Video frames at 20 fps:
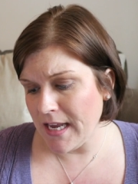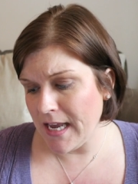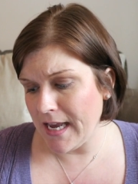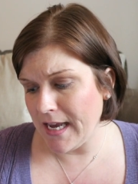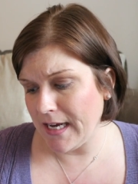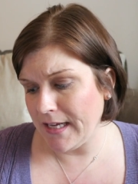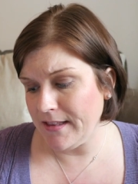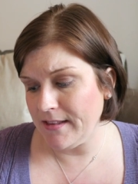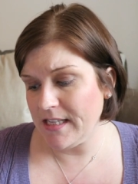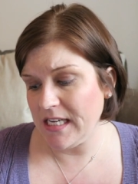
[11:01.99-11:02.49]

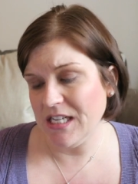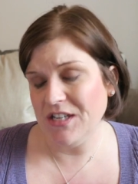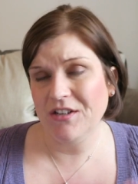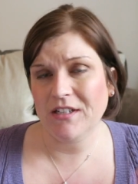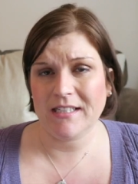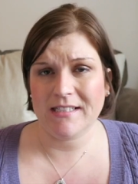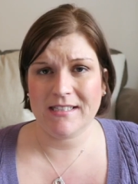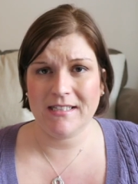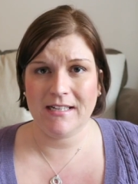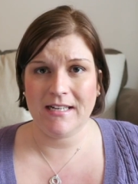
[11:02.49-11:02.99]
And then you
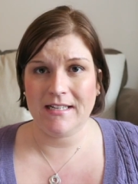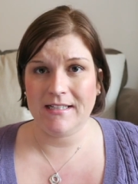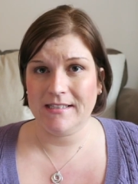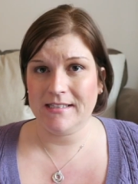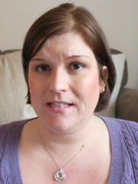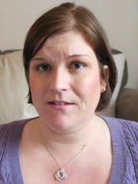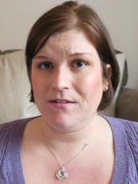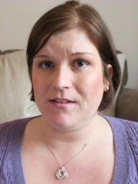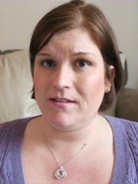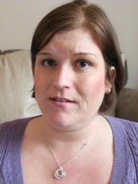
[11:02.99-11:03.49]
guys can kind of
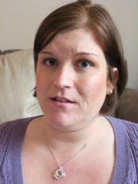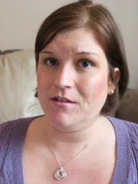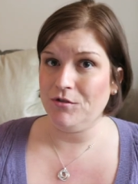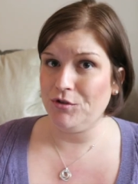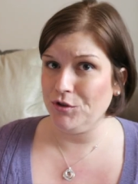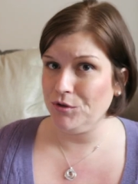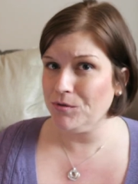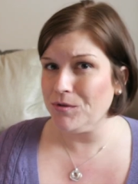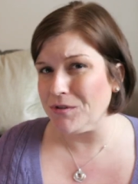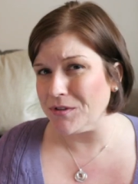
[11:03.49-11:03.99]
see what you
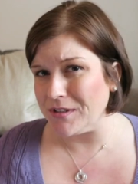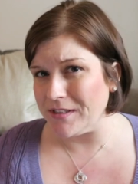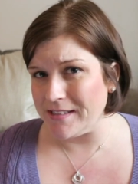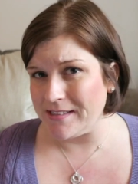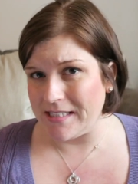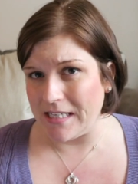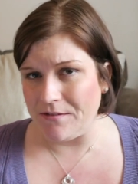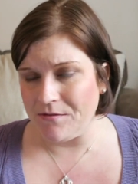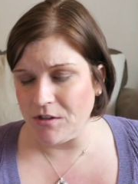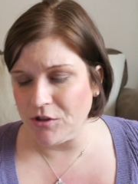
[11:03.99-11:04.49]
do during
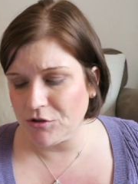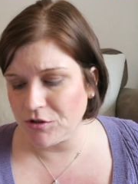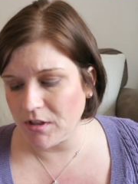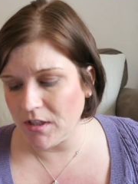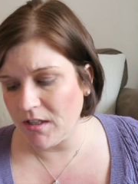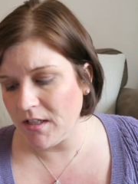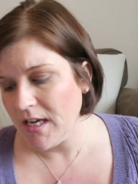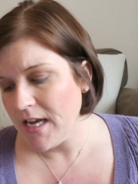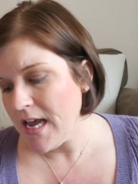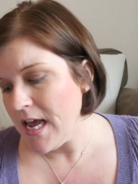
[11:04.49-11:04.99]
safety
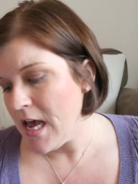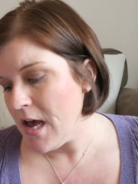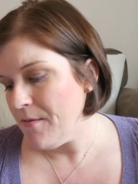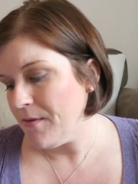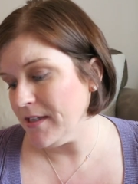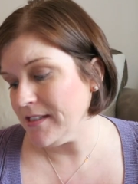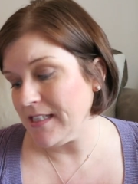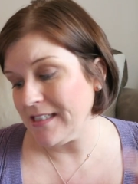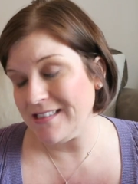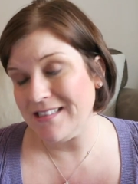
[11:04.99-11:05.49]
drill,
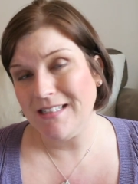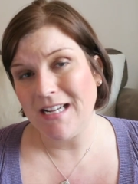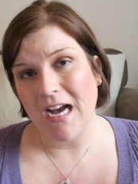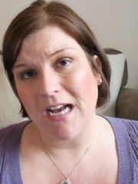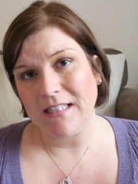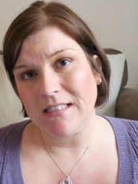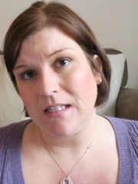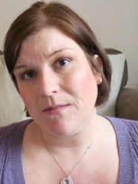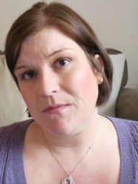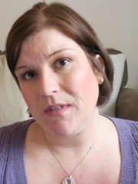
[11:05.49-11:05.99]
because that's
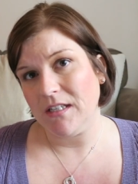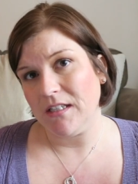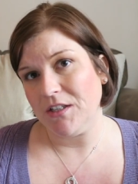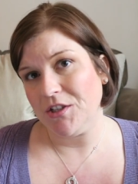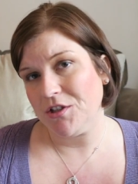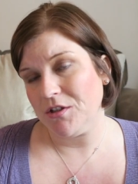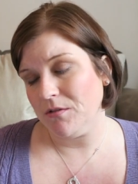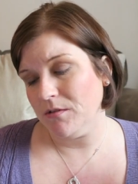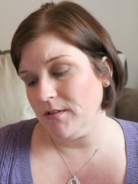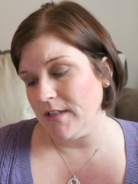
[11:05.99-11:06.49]
not something I
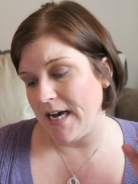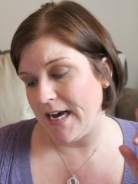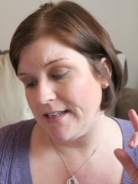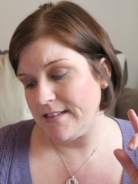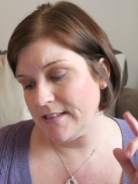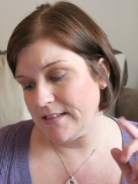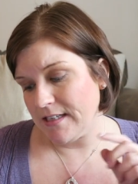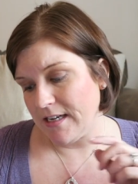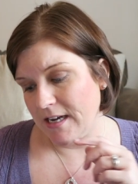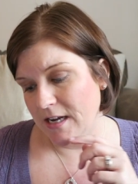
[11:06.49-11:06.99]
showed
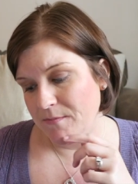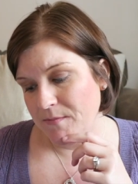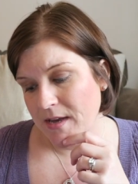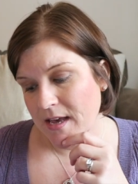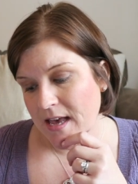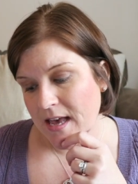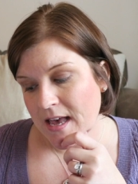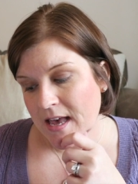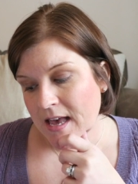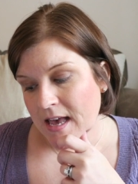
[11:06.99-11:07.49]
last time.
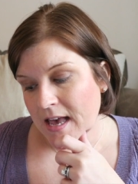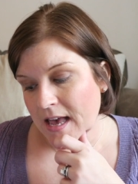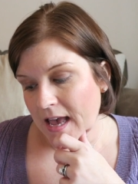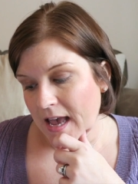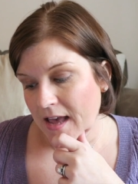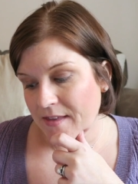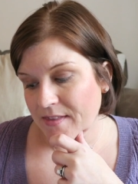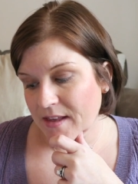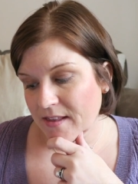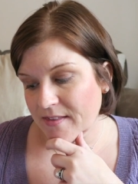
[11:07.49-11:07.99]

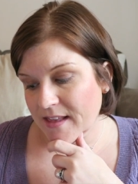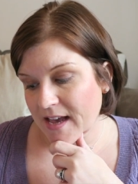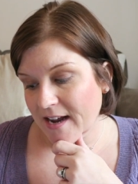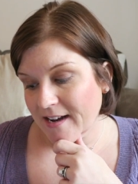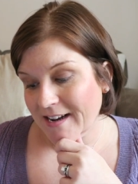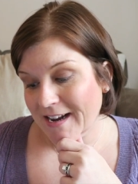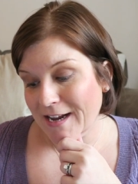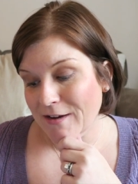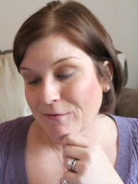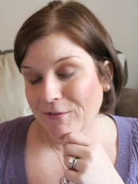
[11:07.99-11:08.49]
And then
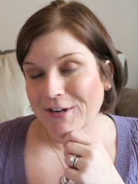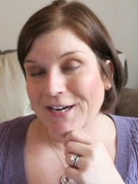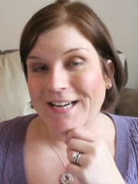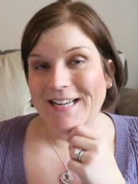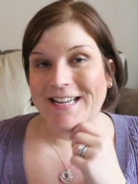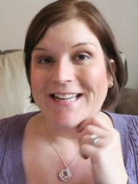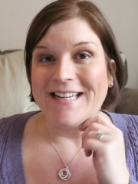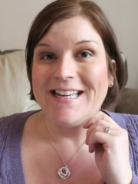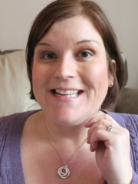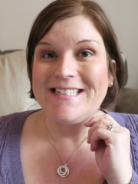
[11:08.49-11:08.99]
that night we're
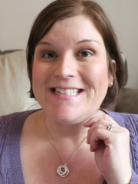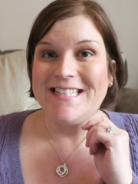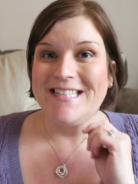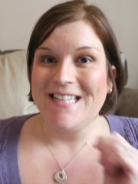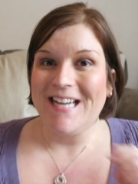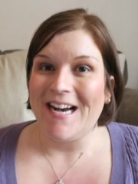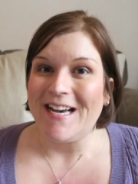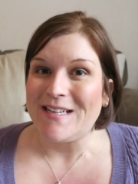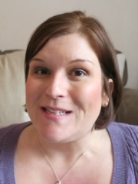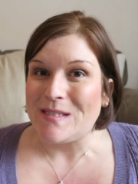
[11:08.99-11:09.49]
eating at
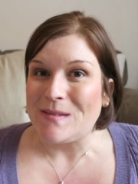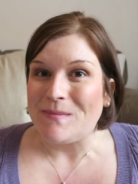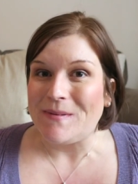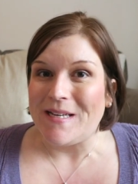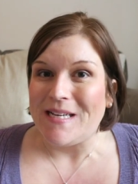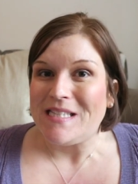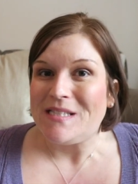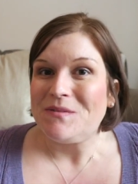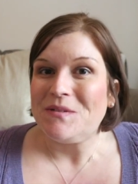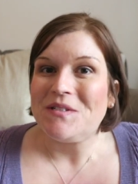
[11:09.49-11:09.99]
Tiana's
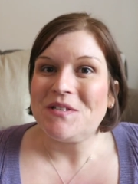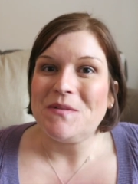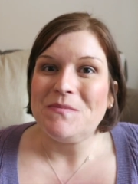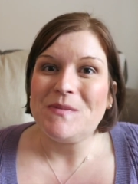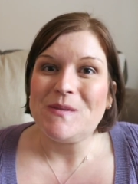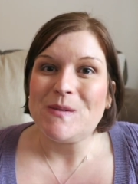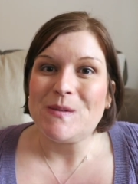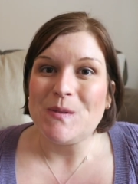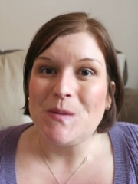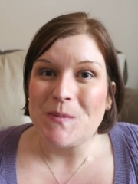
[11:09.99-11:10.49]
Place, which I'm
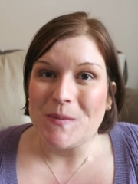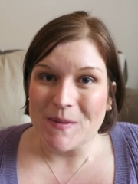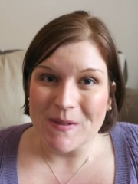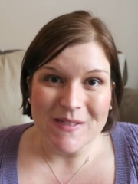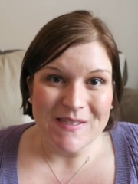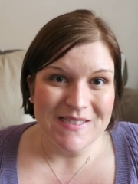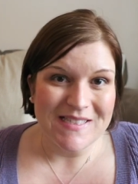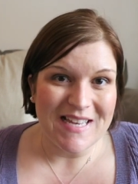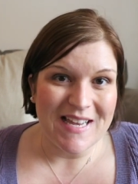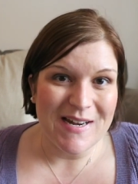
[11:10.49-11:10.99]
super
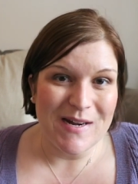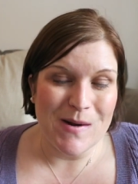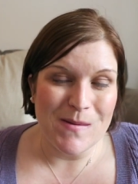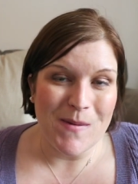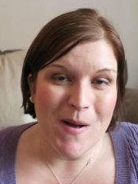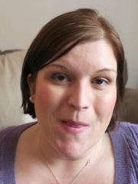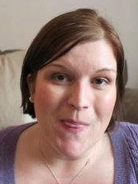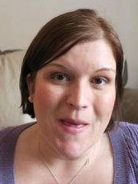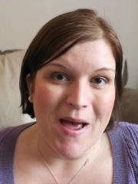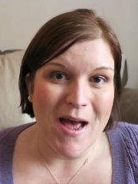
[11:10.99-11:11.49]
excited
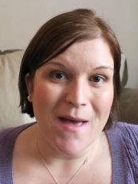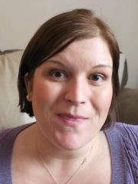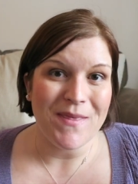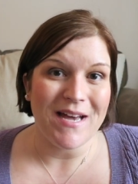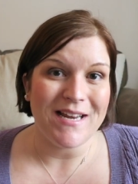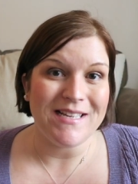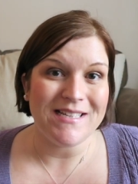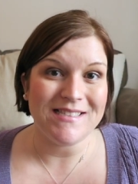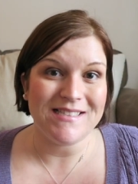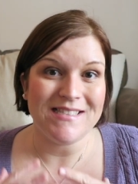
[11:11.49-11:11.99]
about that.
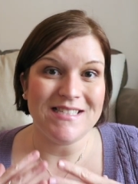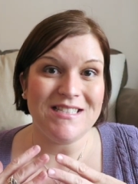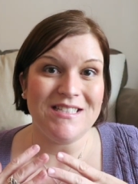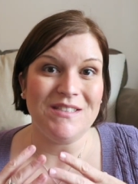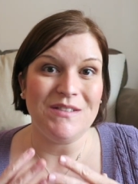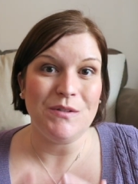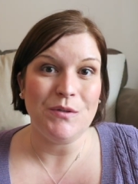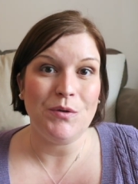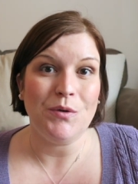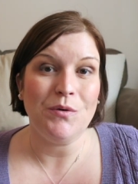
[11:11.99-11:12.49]
That is
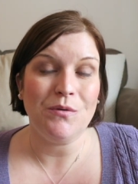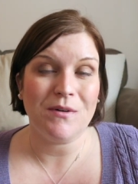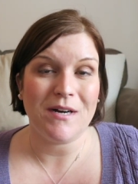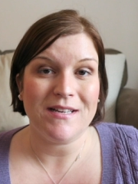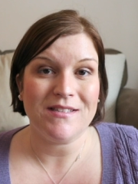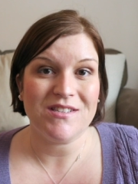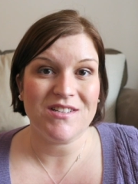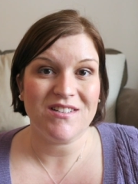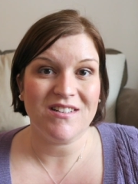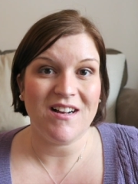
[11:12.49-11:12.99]
the new
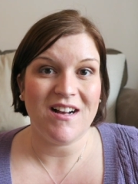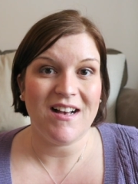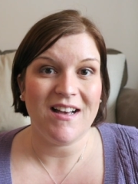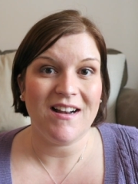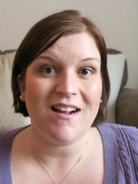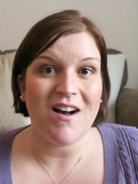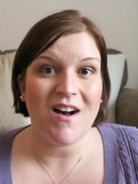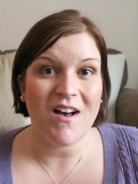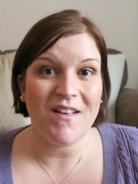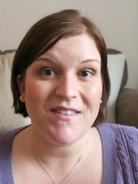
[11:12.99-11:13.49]

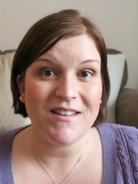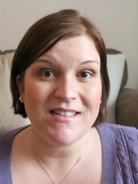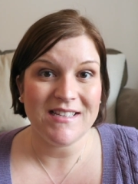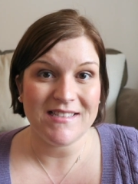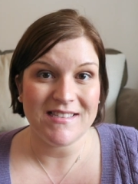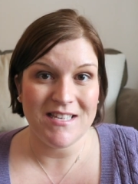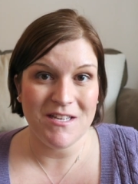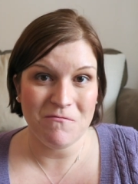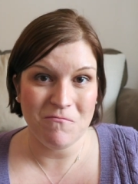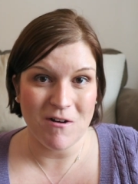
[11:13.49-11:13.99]
restaurant on the
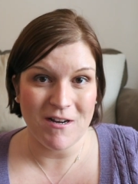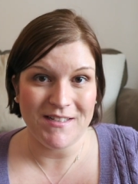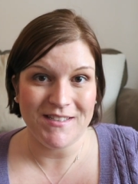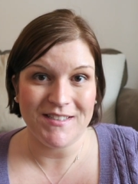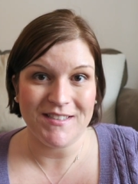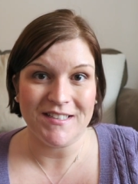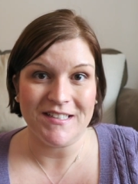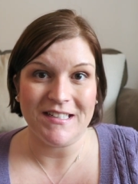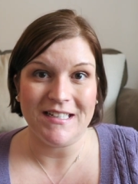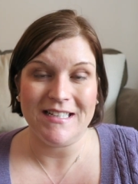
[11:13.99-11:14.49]
Disney
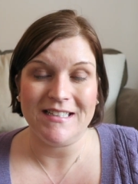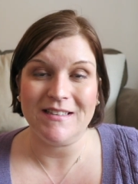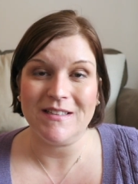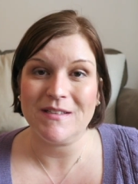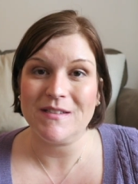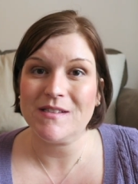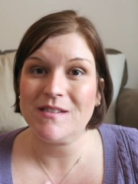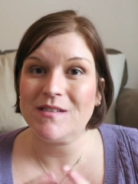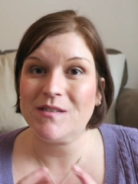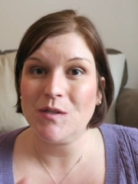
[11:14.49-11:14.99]
Wonder. It
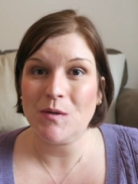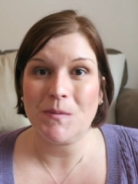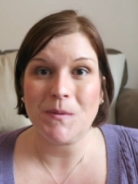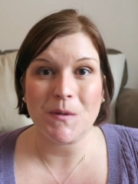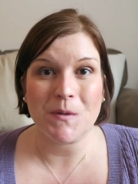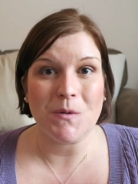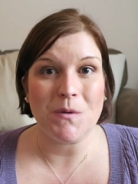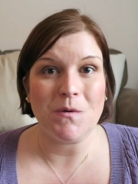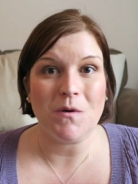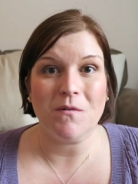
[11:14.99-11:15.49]
looks
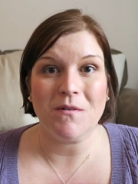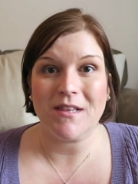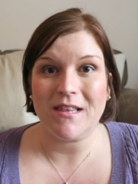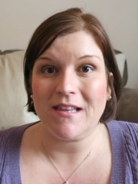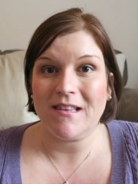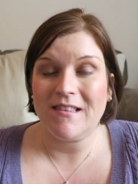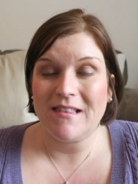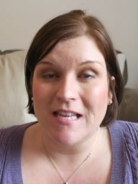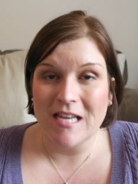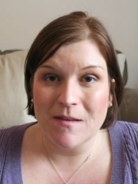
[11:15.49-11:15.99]
super cool with
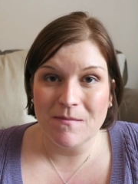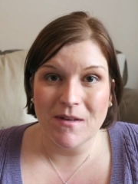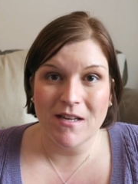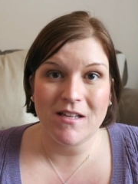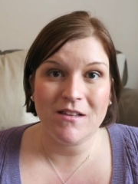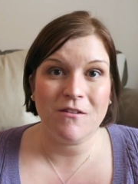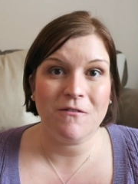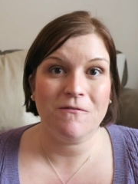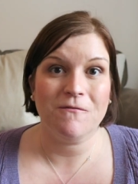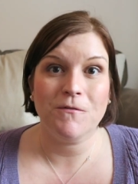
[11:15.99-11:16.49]
the
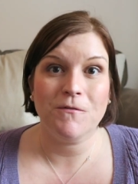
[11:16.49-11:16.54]
theming. The